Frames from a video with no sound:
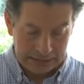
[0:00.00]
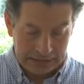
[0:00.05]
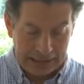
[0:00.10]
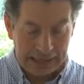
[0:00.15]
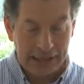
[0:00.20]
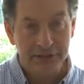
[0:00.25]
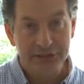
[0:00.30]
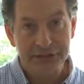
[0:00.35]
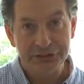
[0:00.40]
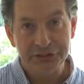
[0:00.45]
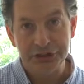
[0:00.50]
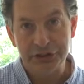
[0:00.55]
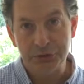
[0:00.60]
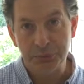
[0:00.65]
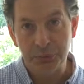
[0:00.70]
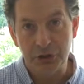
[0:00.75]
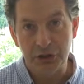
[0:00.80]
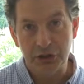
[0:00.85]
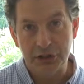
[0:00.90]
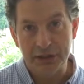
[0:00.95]
How does this
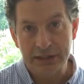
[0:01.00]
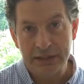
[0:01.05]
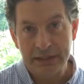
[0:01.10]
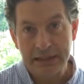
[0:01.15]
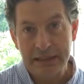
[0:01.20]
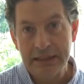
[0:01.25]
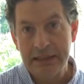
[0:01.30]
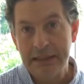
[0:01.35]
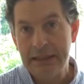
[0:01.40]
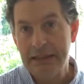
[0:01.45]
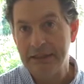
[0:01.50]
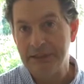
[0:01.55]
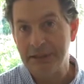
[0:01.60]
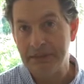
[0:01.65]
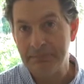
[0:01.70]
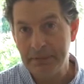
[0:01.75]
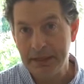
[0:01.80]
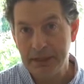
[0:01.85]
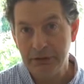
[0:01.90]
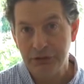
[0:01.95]
work? It's a
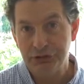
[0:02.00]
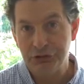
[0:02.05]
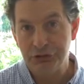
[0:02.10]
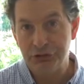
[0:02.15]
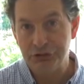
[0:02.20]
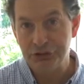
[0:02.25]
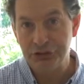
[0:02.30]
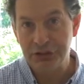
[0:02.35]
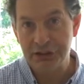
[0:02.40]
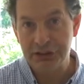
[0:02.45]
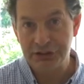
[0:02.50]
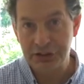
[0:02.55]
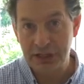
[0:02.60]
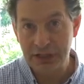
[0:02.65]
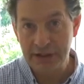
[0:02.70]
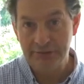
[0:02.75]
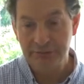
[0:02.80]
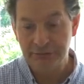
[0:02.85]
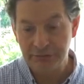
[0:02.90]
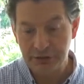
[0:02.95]
mouse that sits
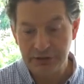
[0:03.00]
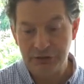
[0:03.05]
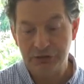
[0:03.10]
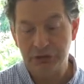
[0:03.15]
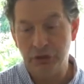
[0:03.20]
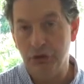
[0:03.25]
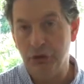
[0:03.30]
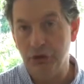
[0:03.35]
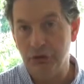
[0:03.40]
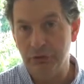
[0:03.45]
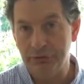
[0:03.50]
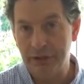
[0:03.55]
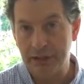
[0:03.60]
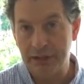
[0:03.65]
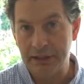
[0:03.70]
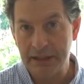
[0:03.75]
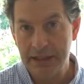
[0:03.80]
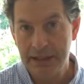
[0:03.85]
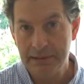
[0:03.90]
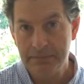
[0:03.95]
in front of a
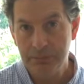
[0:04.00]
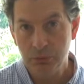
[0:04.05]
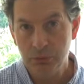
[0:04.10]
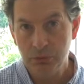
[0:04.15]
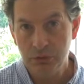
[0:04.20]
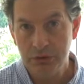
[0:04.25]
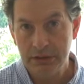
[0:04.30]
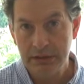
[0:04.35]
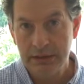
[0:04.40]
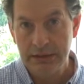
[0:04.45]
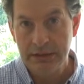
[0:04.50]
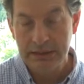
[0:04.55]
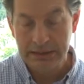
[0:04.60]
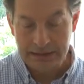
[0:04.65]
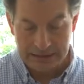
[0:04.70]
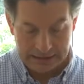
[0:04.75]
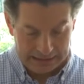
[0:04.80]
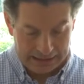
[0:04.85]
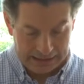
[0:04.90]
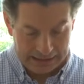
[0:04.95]
keyboard.
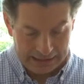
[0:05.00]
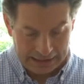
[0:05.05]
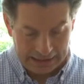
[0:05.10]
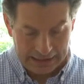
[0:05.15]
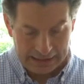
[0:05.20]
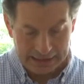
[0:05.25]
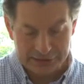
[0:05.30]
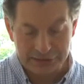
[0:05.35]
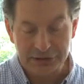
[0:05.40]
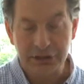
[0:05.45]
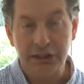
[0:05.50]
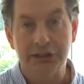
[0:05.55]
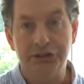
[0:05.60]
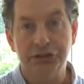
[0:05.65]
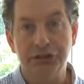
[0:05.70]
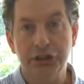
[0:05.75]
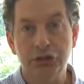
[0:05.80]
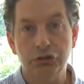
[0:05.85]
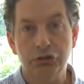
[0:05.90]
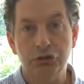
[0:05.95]
It has a
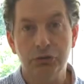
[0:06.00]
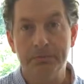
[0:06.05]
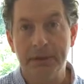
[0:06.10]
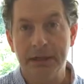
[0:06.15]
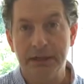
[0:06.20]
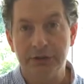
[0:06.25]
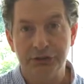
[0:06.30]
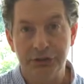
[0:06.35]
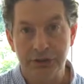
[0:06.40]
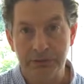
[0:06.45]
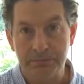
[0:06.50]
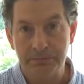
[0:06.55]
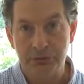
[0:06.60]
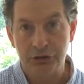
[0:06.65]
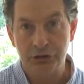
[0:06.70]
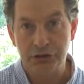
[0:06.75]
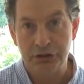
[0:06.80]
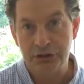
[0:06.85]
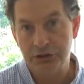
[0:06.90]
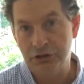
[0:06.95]
central mousing
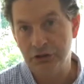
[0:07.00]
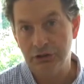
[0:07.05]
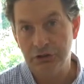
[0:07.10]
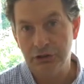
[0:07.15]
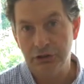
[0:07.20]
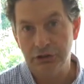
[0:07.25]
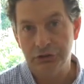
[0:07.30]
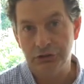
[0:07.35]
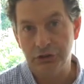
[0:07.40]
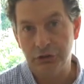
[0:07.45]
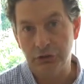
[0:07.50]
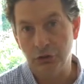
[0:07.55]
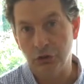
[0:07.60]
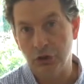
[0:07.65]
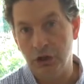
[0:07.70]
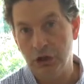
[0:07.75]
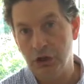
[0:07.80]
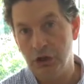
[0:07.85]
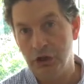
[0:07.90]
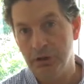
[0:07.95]
position, so
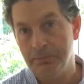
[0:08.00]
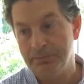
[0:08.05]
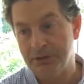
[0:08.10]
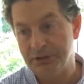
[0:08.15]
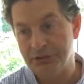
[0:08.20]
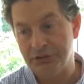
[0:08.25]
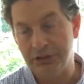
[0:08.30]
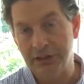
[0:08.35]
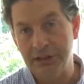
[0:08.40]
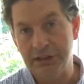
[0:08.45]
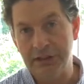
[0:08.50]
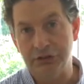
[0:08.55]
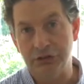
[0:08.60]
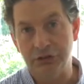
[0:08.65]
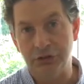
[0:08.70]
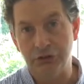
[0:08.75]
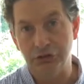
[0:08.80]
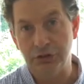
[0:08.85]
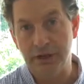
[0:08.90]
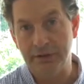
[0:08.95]
your arm doesn't need
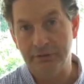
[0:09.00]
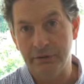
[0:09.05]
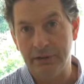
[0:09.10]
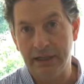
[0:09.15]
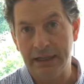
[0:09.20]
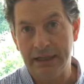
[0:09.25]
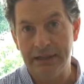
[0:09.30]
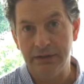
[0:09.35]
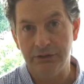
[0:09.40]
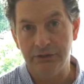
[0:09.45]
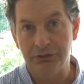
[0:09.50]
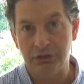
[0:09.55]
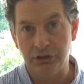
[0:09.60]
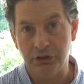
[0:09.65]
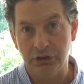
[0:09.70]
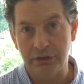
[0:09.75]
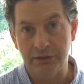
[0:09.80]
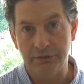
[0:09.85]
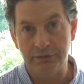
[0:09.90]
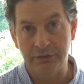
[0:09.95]
to travel
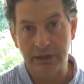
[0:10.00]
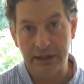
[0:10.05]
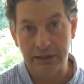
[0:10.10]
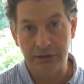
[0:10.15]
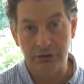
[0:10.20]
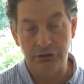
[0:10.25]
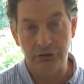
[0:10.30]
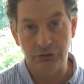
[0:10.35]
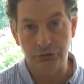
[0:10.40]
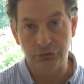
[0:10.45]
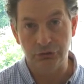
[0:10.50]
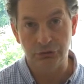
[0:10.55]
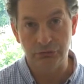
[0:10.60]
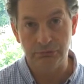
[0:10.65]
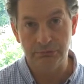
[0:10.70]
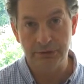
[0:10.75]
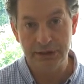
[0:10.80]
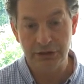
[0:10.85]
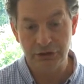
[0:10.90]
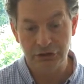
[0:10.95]
outside of that neutral
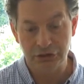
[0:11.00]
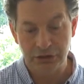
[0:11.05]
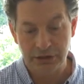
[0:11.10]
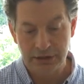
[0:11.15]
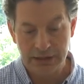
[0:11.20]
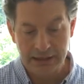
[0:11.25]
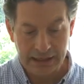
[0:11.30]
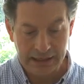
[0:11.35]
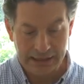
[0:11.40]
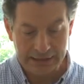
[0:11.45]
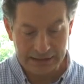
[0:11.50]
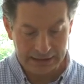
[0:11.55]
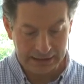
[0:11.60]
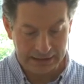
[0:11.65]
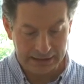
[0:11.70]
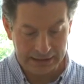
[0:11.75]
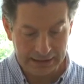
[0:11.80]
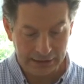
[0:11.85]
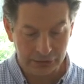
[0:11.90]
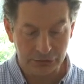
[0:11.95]
reach, and it
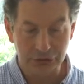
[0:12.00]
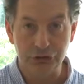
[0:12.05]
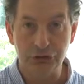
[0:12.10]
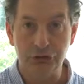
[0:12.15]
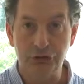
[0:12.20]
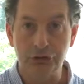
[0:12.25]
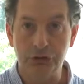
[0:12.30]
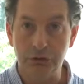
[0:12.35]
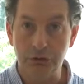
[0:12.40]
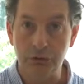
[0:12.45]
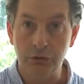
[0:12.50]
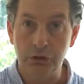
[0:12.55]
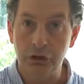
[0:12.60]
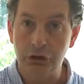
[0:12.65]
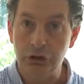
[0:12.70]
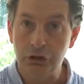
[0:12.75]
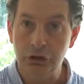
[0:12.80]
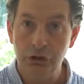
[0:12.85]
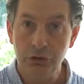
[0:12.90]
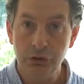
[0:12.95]
allows you to
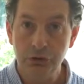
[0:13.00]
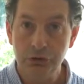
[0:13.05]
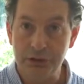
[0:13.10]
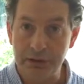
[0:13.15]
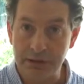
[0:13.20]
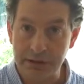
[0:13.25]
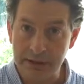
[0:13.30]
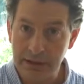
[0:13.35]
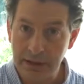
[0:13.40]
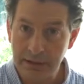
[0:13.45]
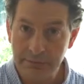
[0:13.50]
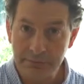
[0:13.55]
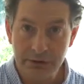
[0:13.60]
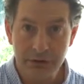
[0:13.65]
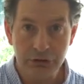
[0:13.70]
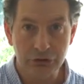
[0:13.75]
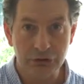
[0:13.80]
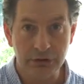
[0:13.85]
use this lovely